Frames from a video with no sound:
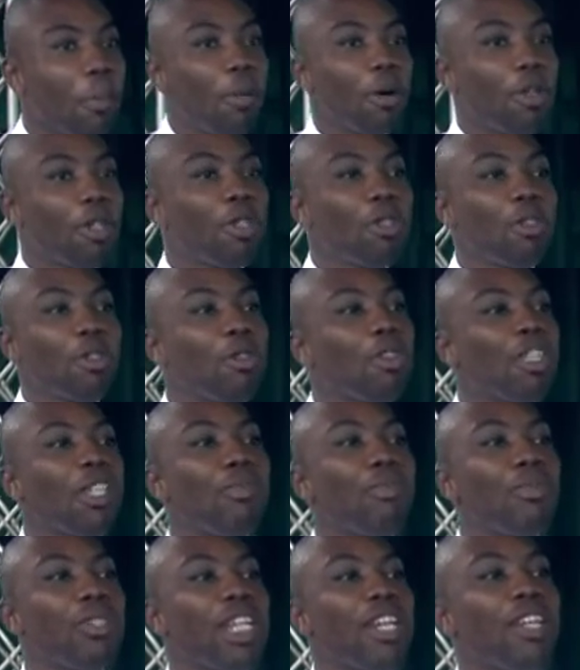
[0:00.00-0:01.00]
But you know,
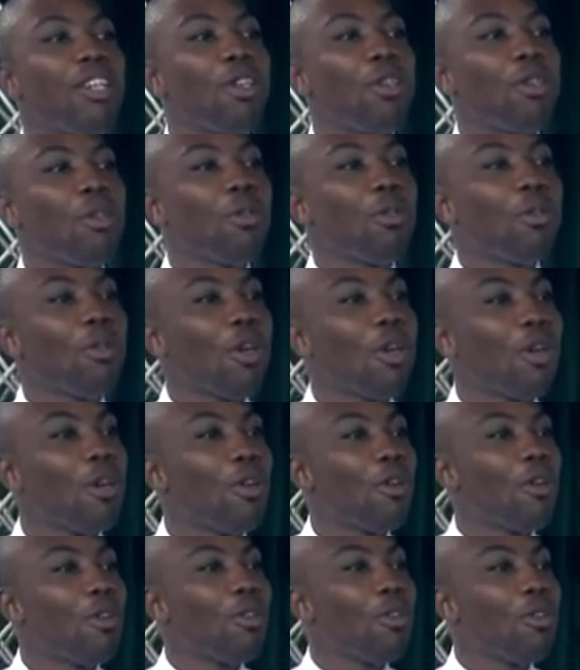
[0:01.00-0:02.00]
immediately you
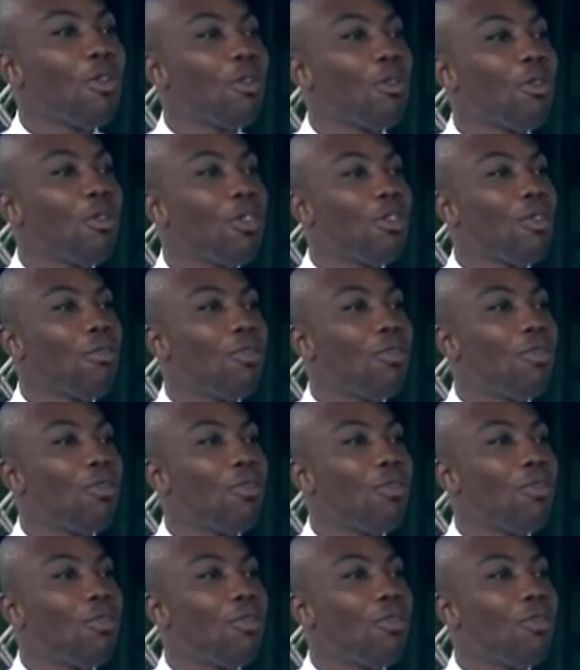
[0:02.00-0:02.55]
you you